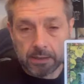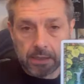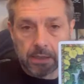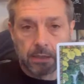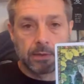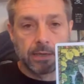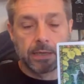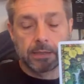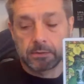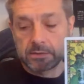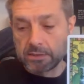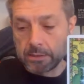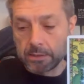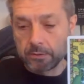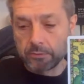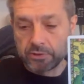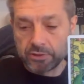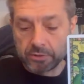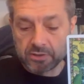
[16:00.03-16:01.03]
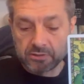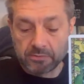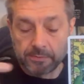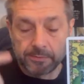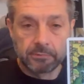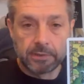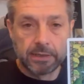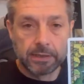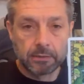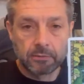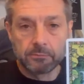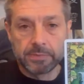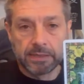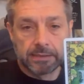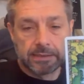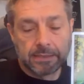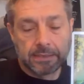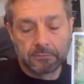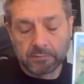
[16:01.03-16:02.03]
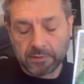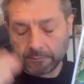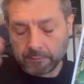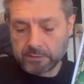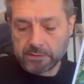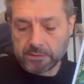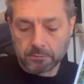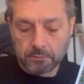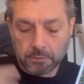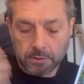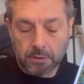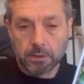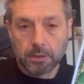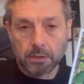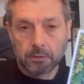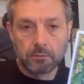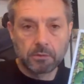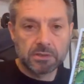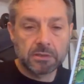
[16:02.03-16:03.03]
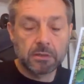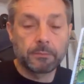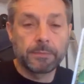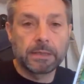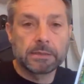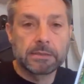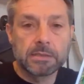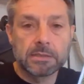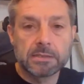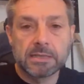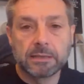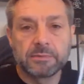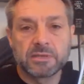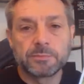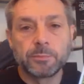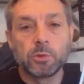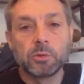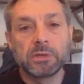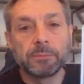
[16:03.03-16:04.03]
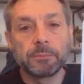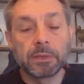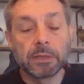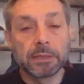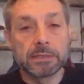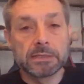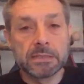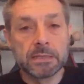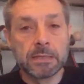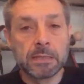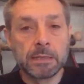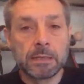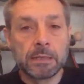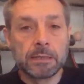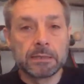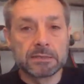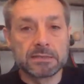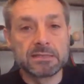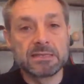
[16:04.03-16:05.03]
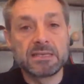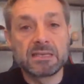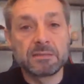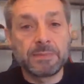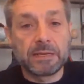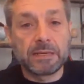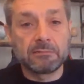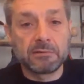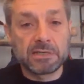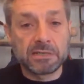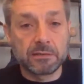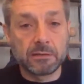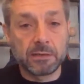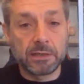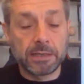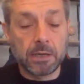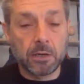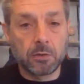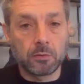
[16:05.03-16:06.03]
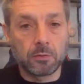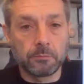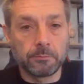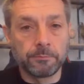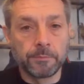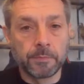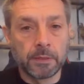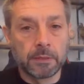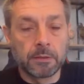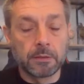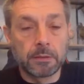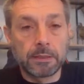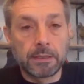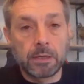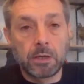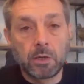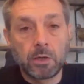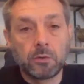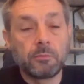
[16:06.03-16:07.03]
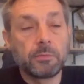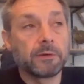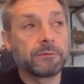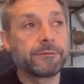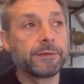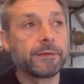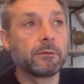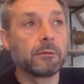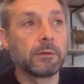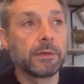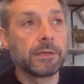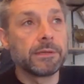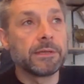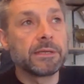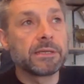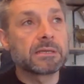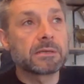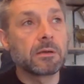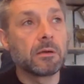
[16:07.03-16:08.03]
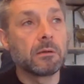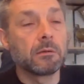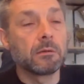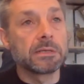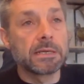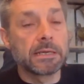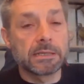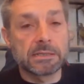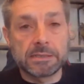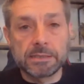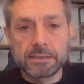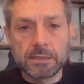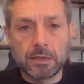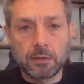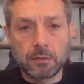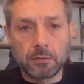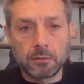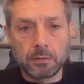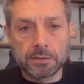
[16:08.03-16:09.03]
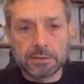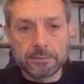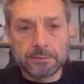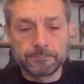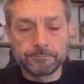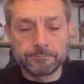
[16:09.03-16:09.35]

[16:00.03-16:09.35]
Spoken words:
go out to the ocean, swim around, come back down the rivers, and they always go back to the same spawning place. So this is about returning home. Now, home, I feel, in this context is heart.